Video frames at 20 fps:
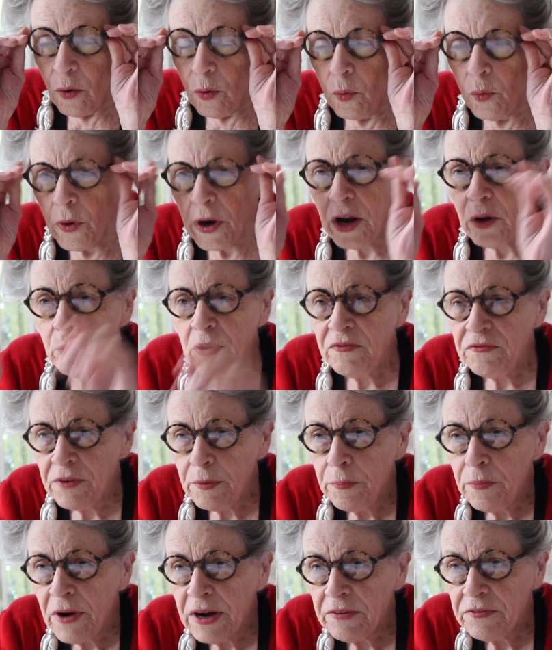where I went for
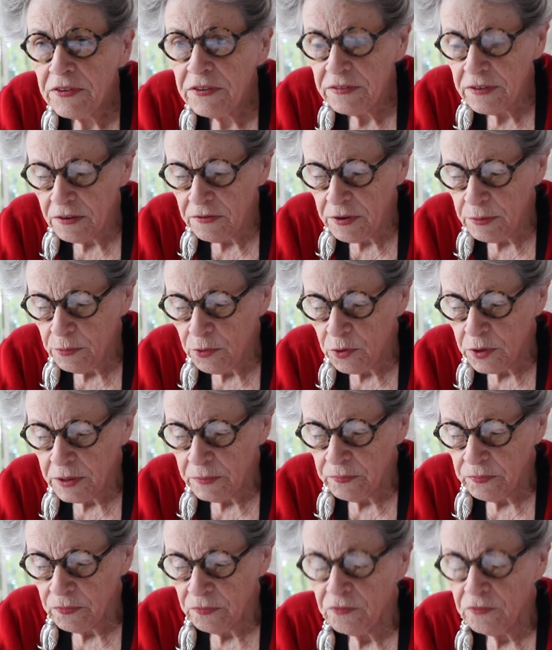breakfast every morning.